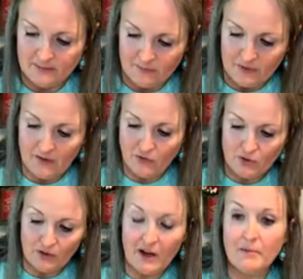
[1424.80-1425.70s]
if you
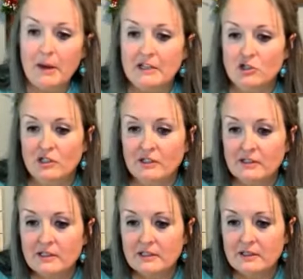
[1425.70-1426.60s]
can have
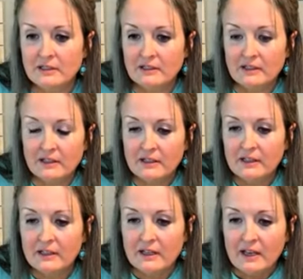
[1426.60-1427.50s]
patience.
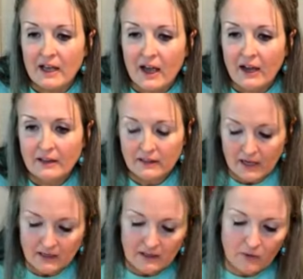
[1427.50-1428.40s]
Hey,
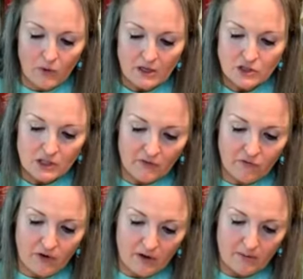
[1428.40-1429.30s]
Lena, watching
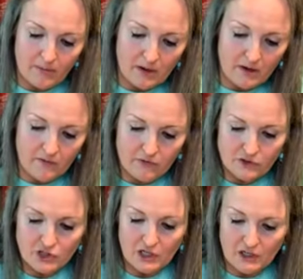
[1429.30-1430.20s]
from
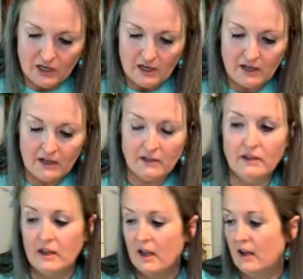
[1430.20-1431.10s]
Virginia.
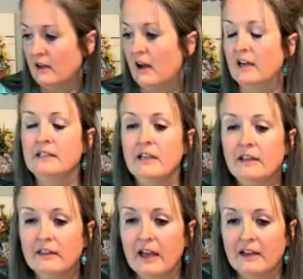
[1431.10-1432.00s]
I say
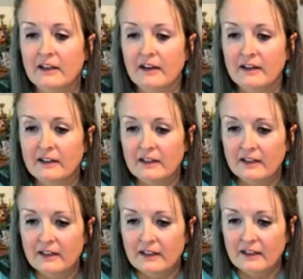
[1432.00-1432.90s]
Lena.
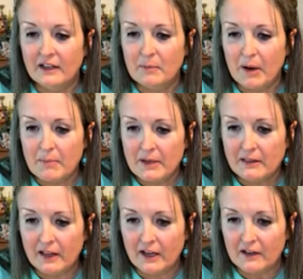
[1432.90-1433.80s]
It might be
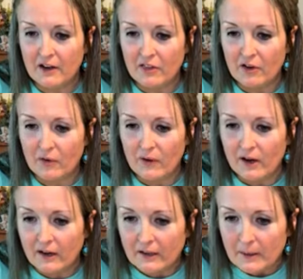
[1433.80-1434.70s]
Lana though,
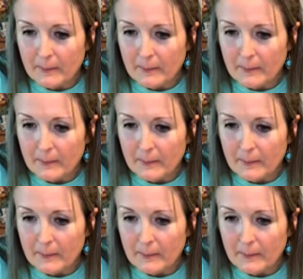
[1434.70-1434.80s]
huh?